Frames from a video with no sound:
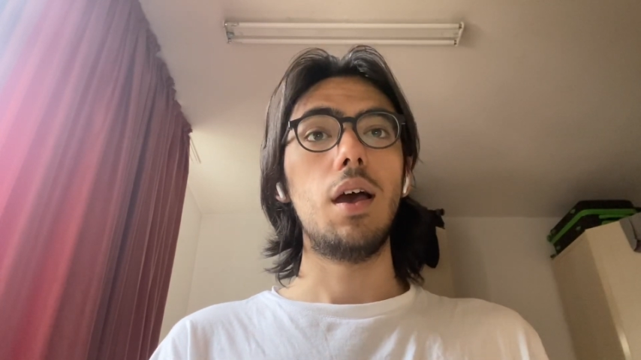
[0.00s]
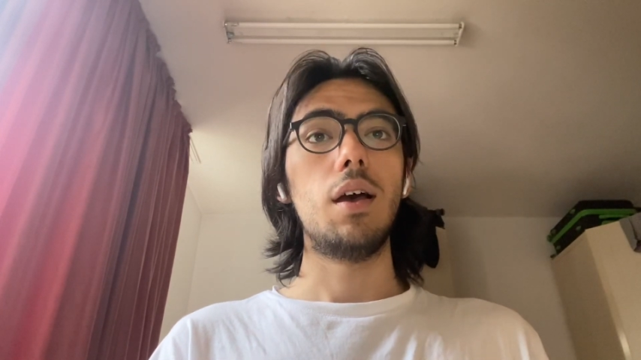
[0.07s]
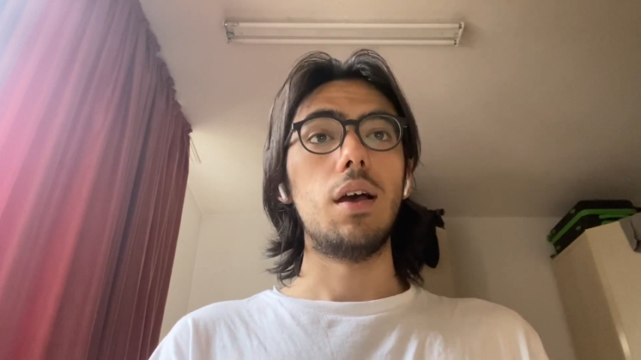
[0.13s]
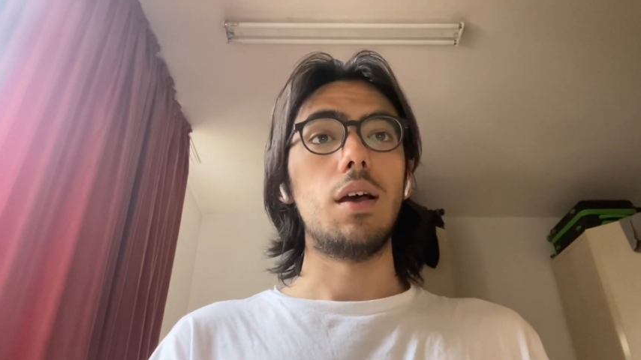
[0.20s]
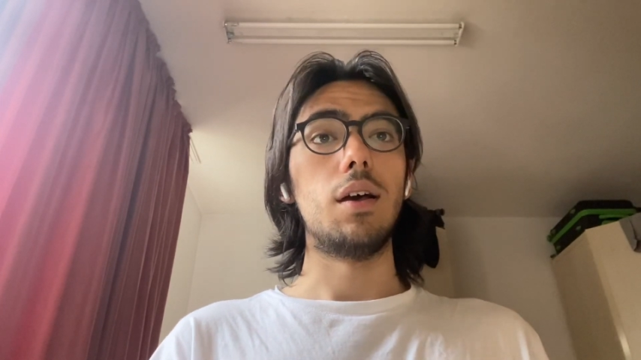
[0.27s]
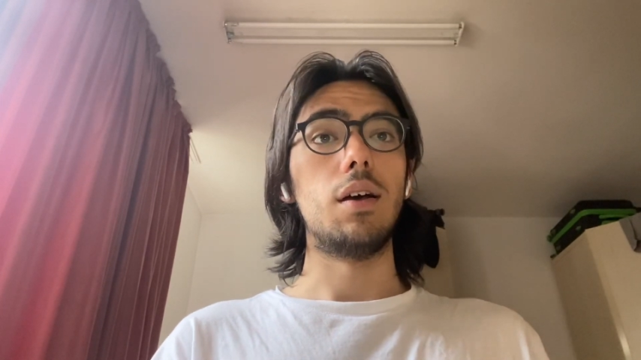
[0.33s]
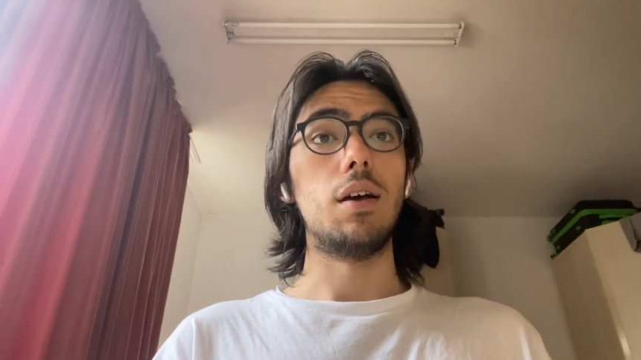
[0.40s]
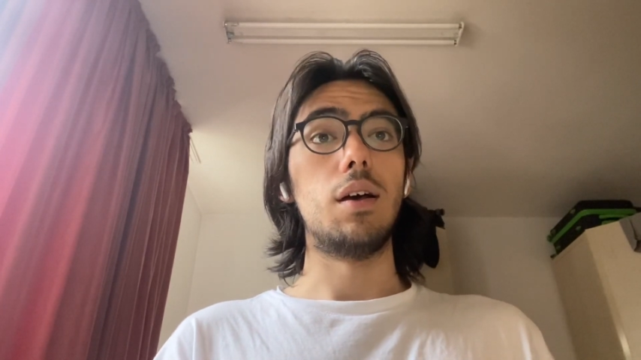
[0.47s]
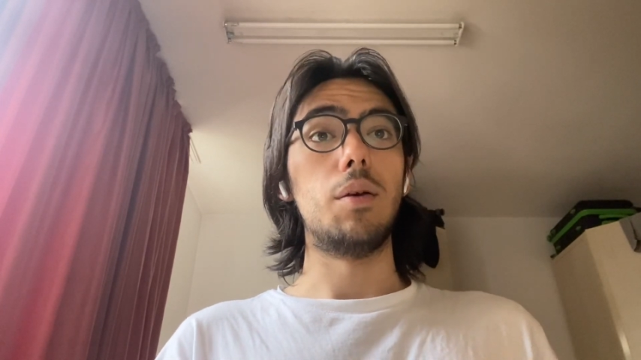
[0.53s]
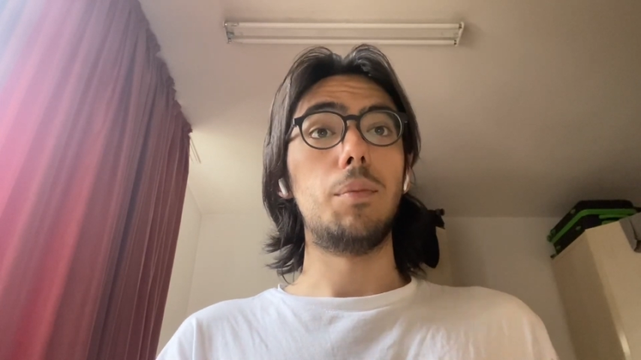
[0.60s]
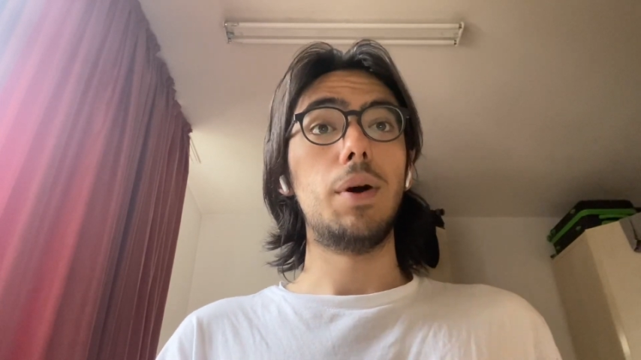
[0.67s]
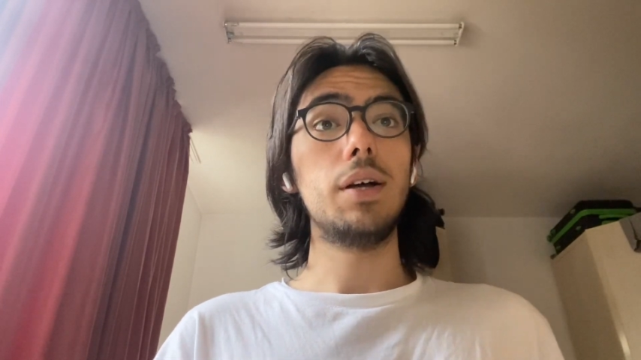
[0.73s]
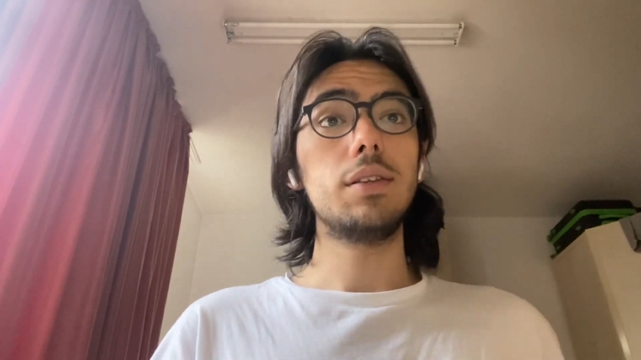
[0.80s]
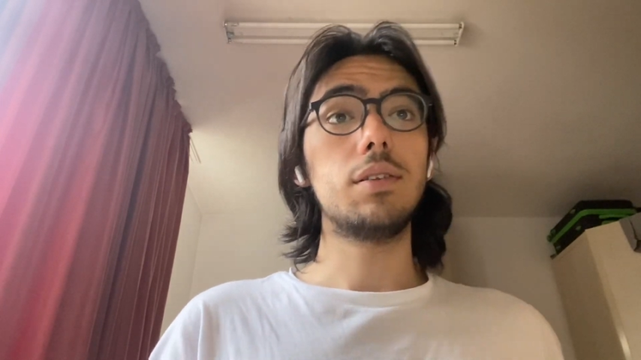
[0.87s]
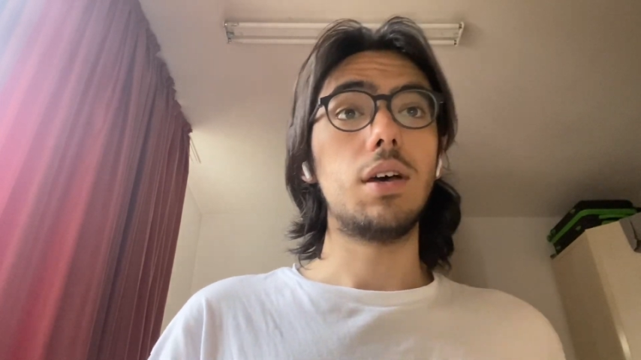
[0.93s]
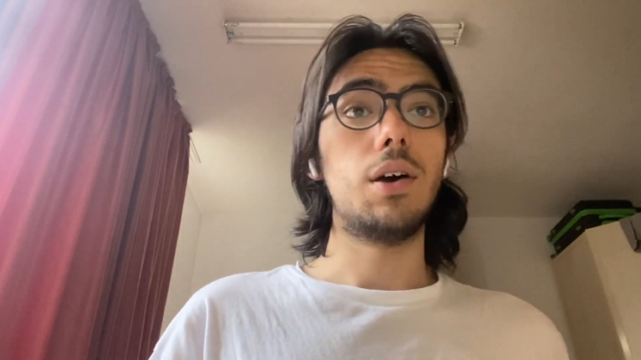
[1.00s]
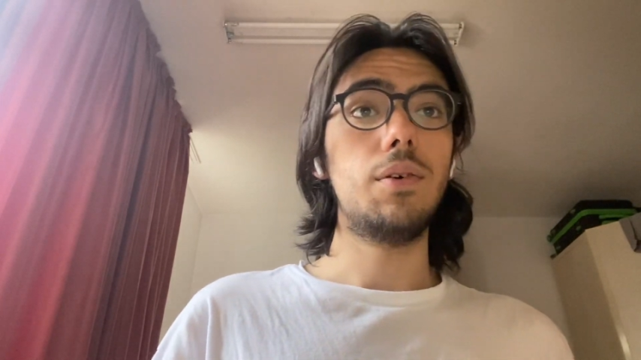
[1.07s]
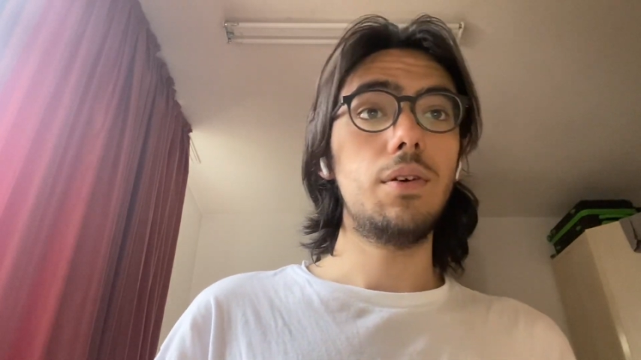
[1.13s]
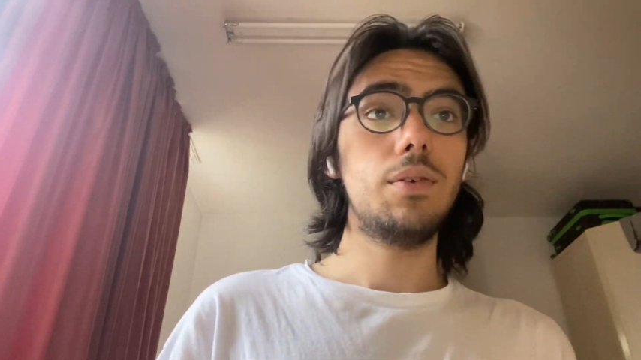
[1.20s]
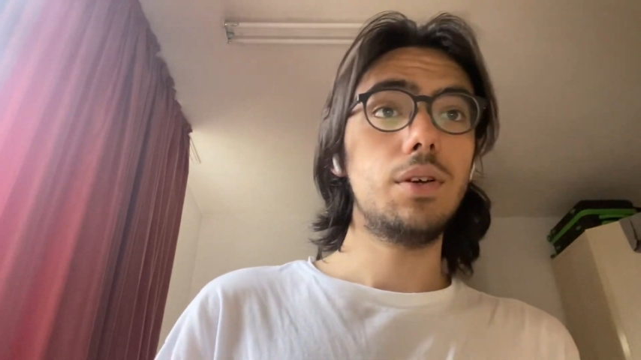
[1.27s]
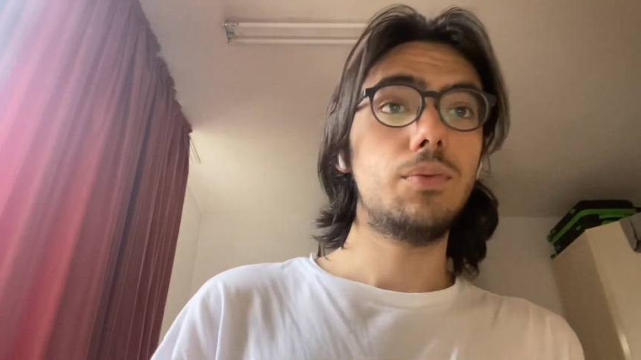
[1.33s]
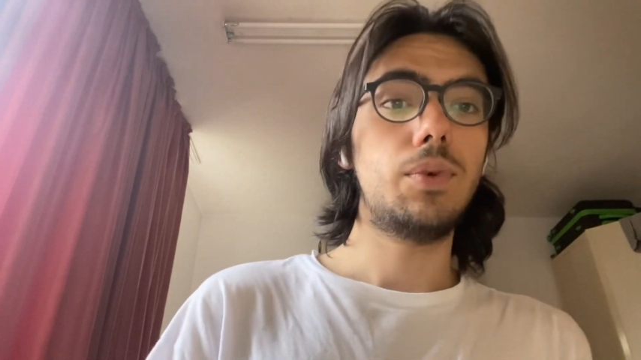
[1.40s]
But,
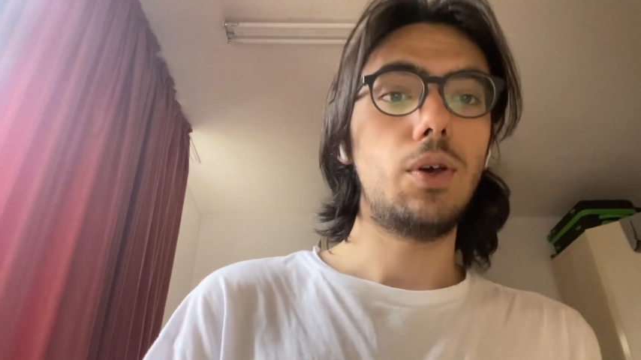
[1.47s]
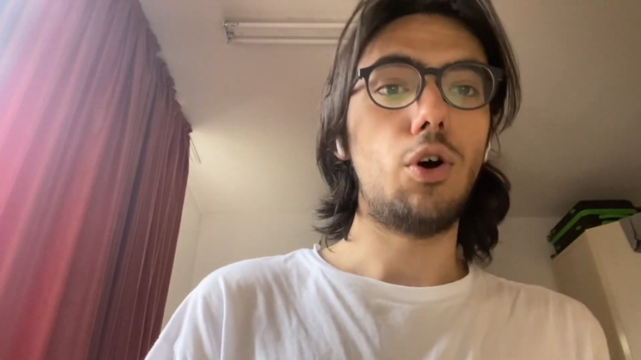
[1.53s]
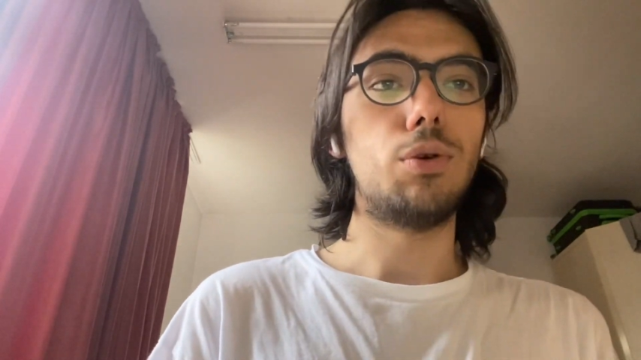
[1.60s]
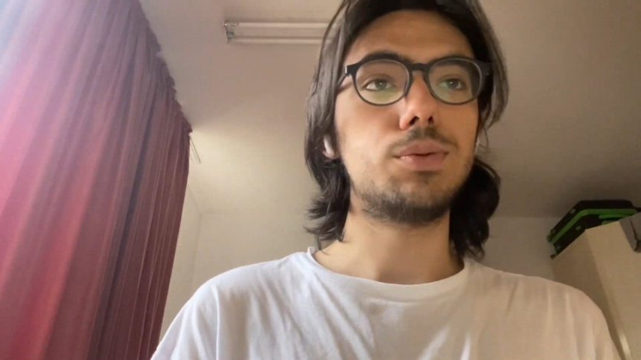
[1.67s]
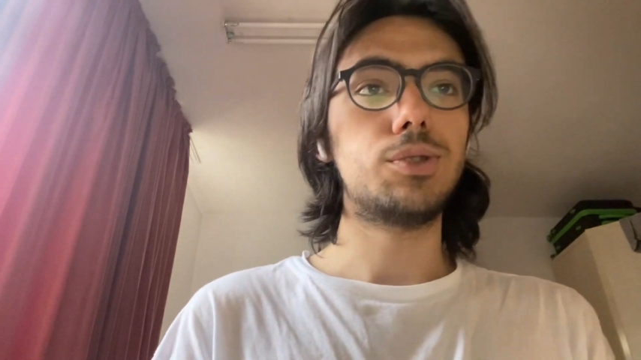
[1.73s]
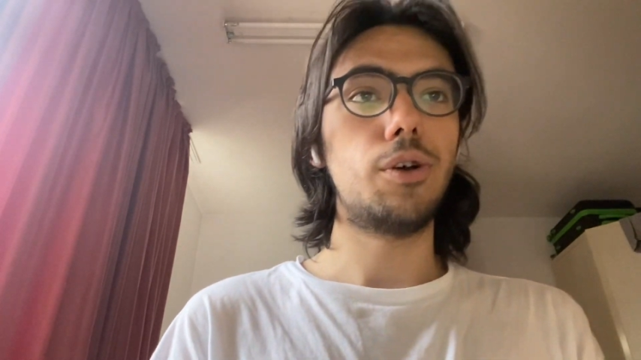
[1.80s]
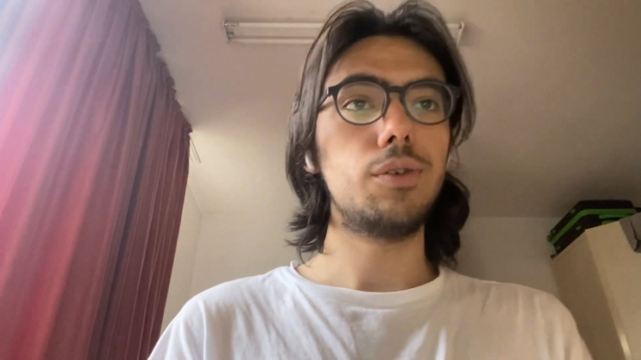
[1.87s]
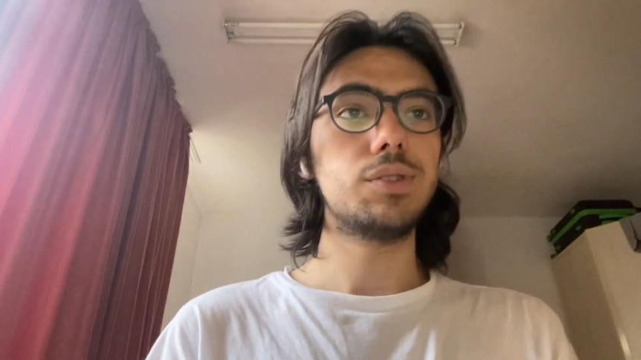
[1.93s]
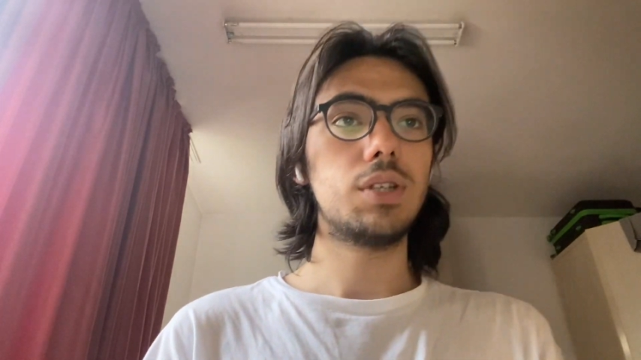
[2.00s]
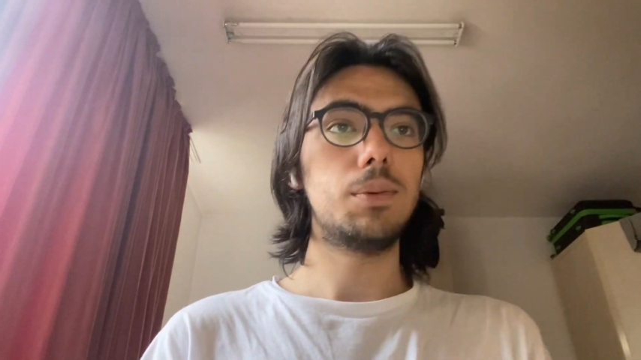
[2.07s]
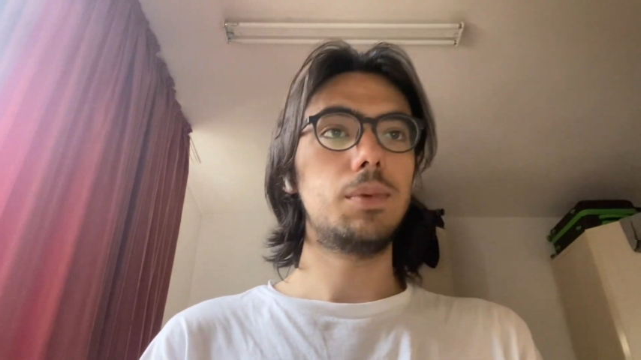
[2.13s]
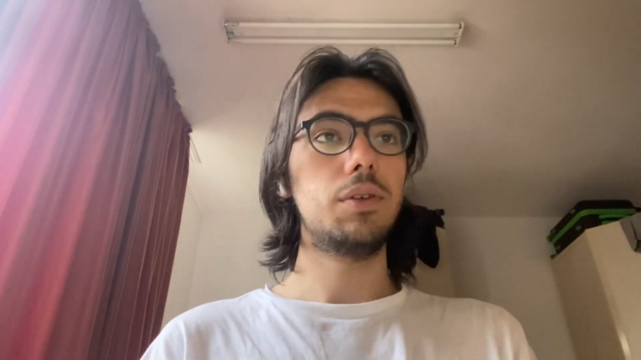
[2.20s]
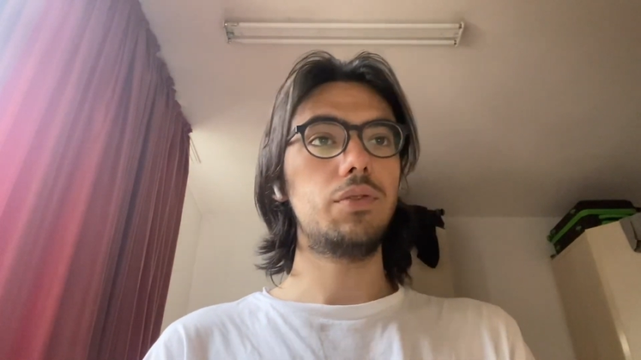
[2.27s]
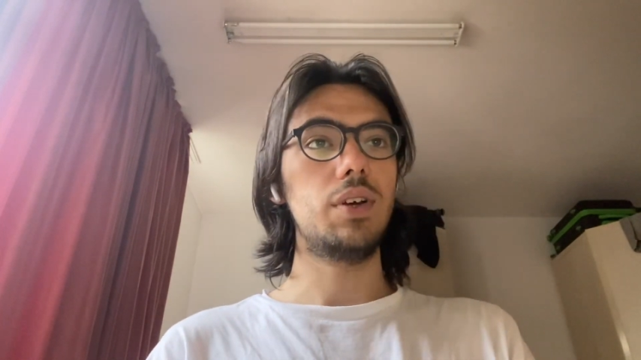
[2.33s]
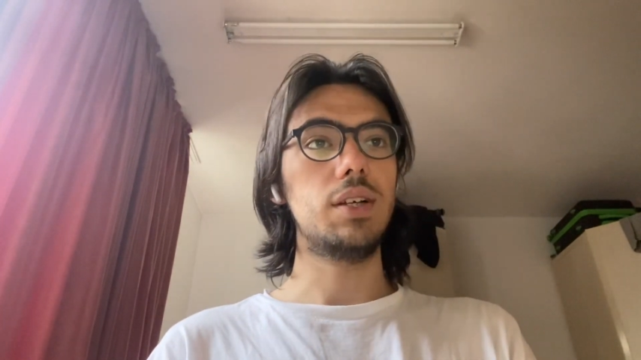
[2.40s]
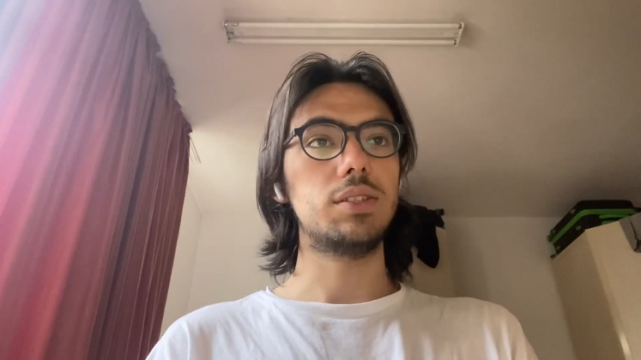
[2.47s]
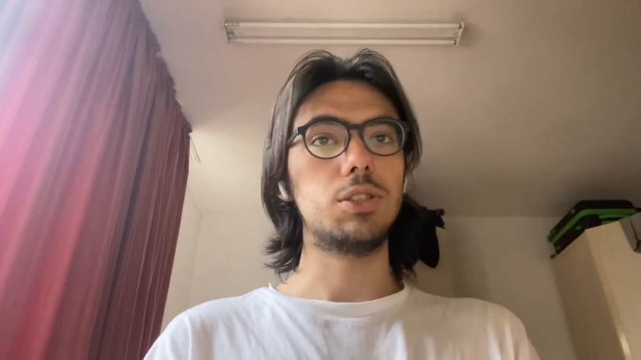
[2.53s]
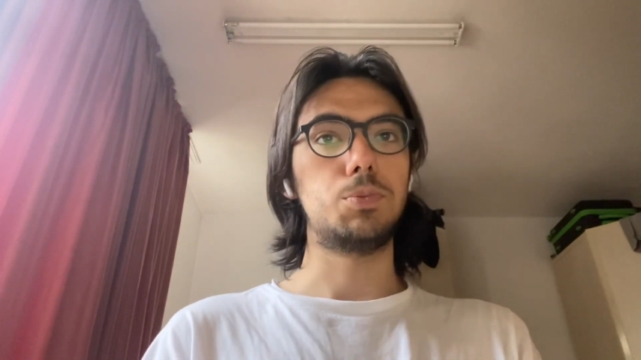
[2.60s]
however, we observed some differences